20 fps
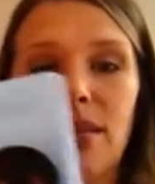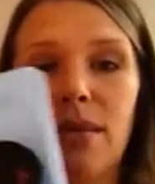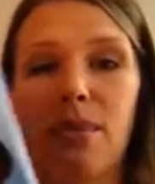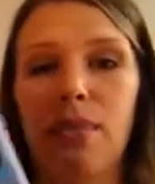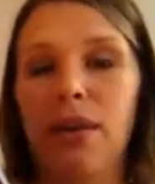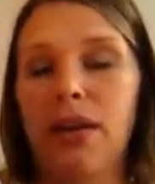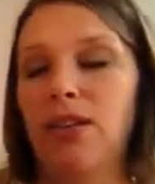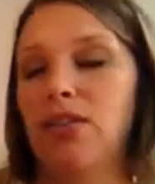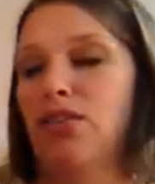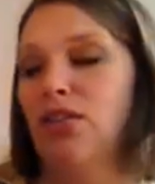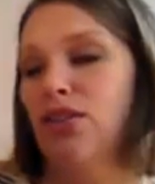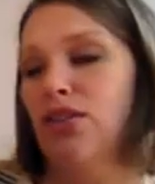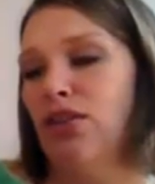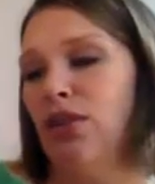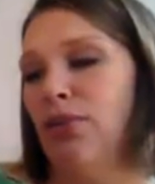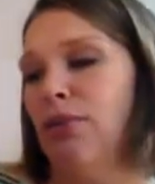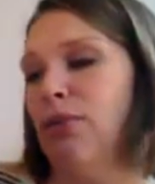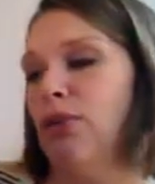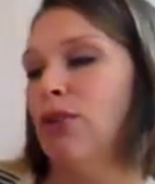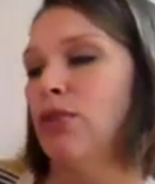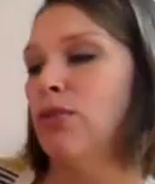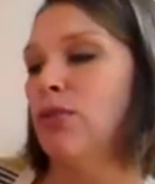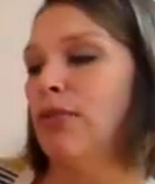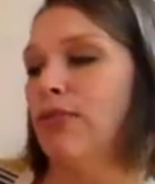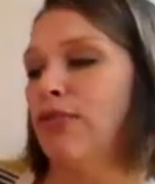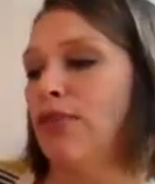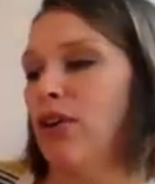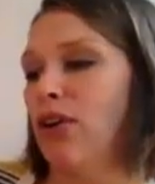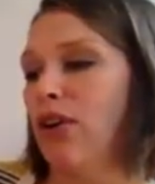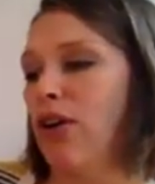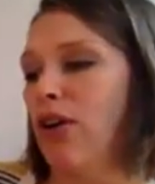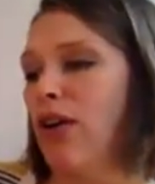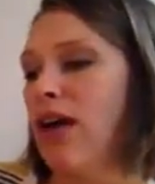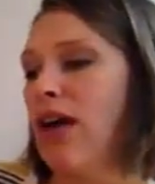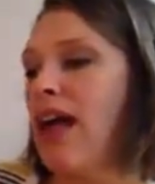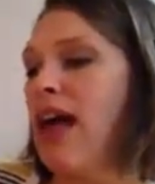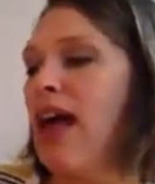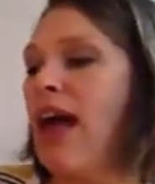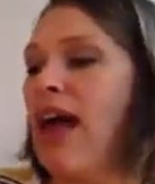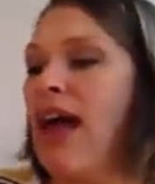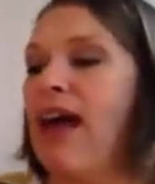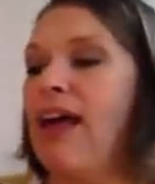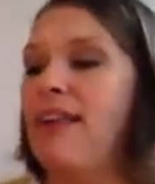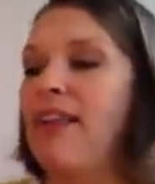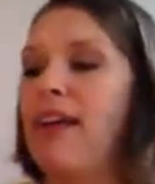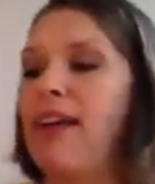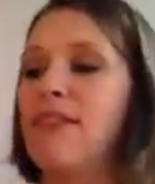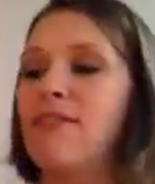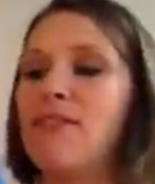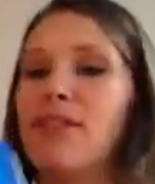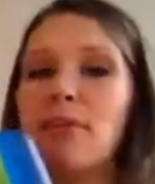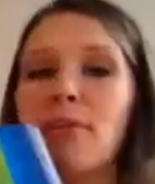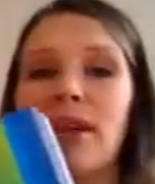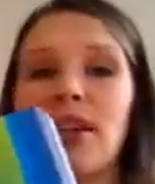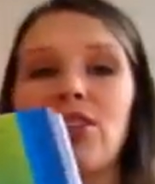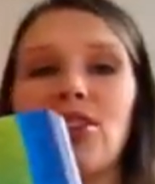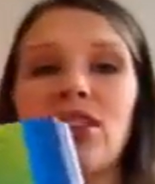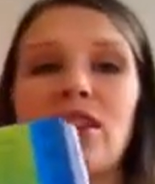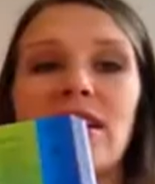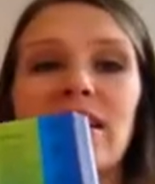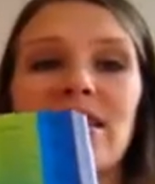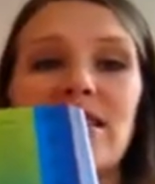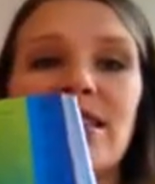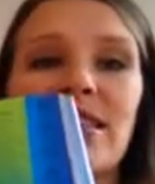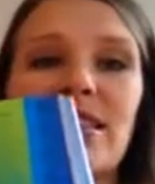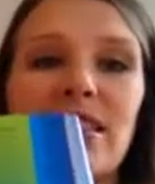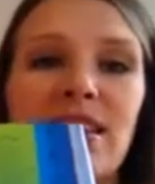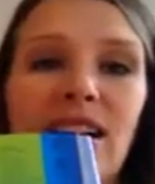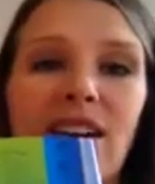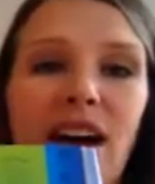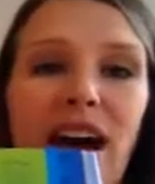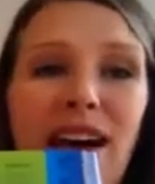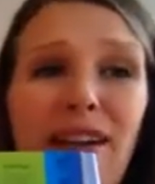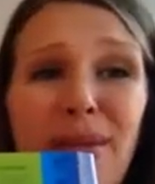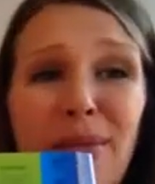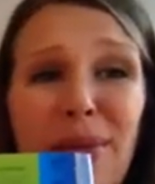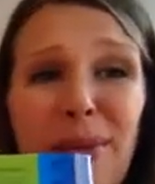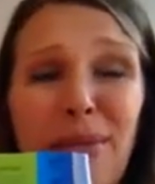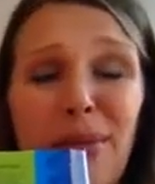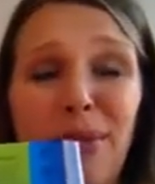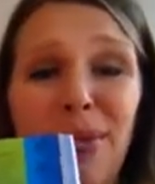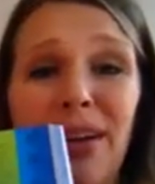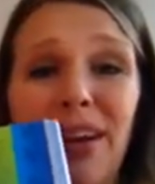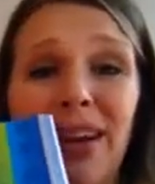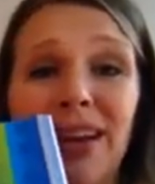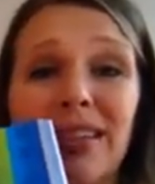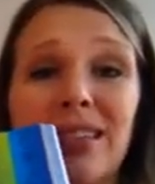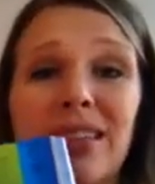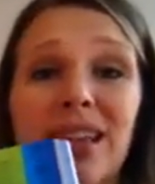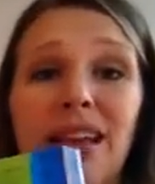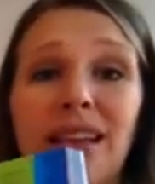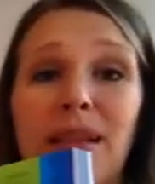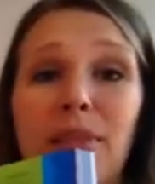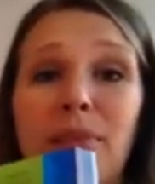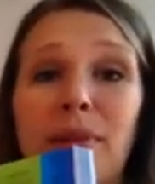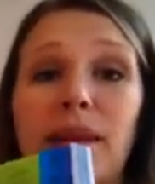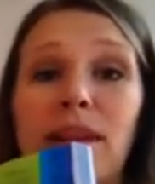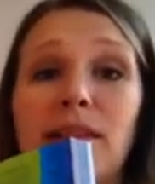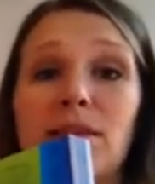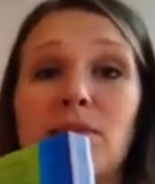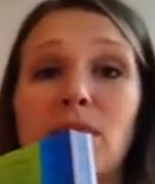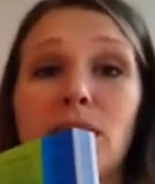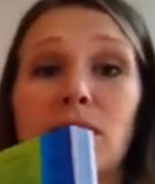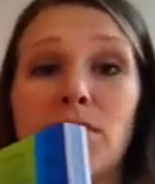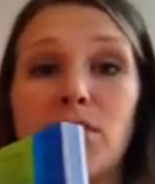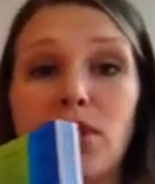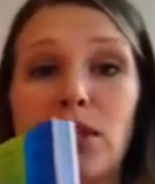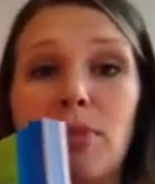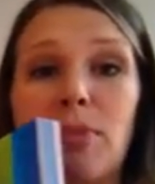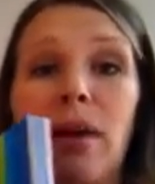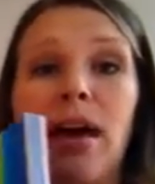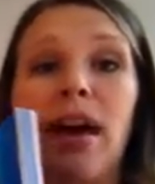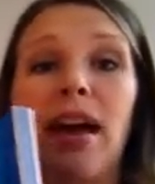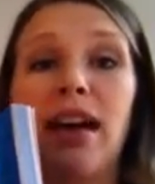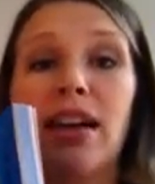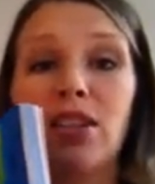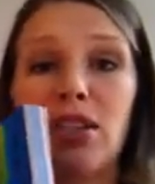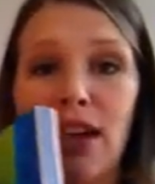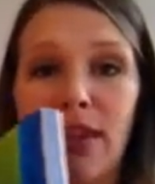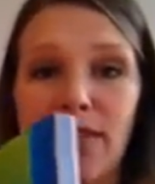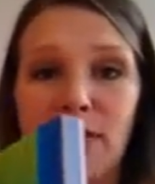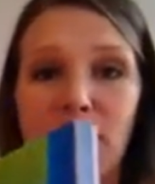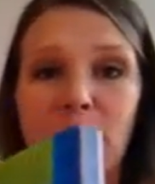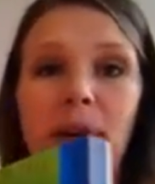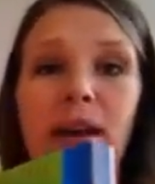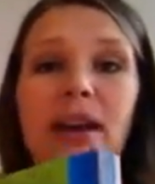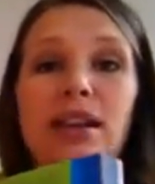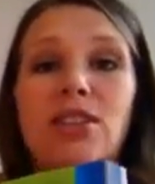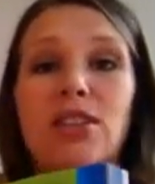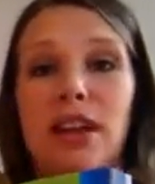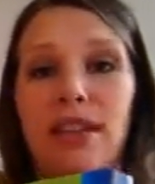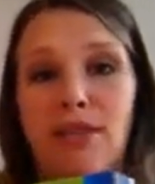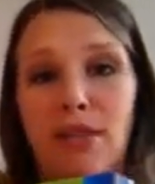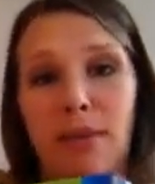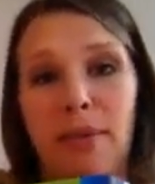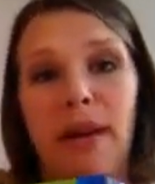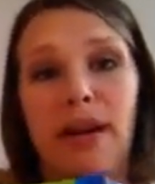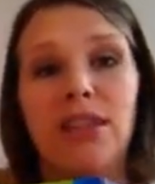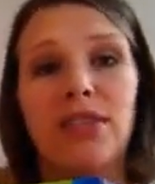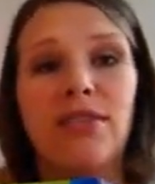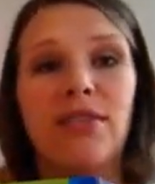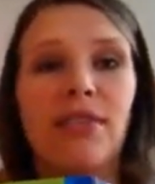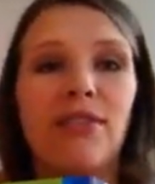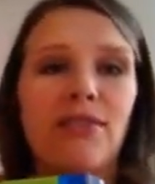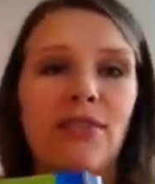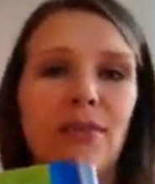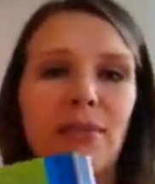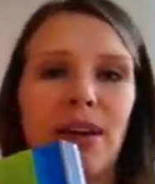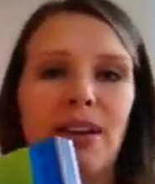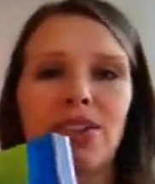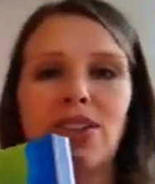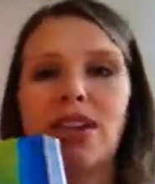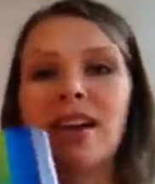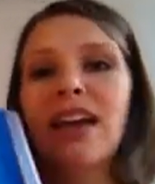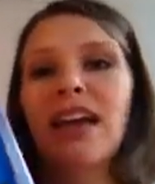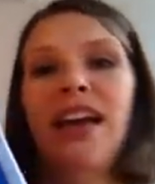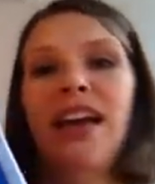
The pictures are beautiful, and the information is still, I remember reading encyclopedias where it was just page after page after page of information.